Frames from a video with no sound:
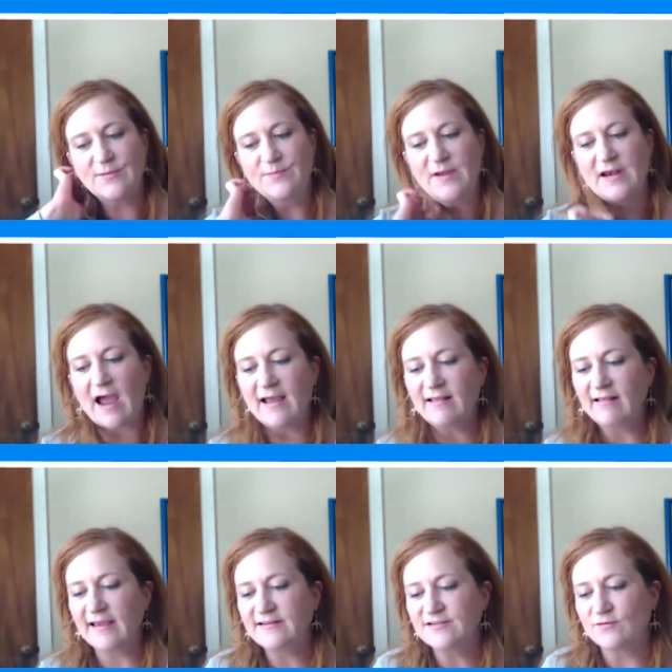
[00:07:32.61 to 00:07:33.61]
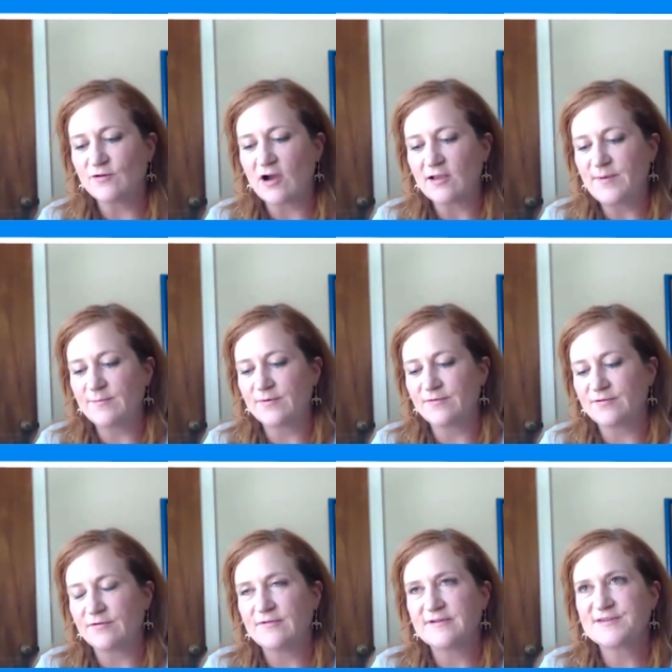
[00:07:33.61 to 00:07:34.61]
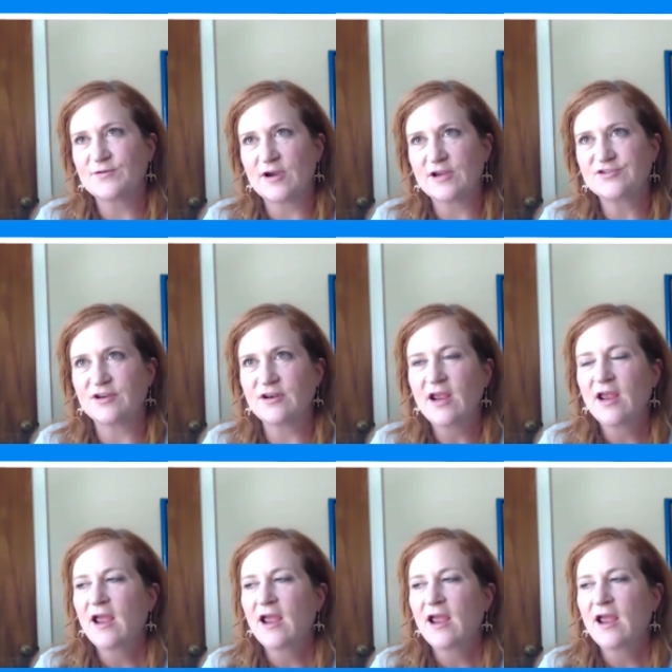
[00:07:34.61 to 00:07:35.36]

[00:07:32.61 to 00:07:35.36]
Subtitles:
but I like to walk people through this question: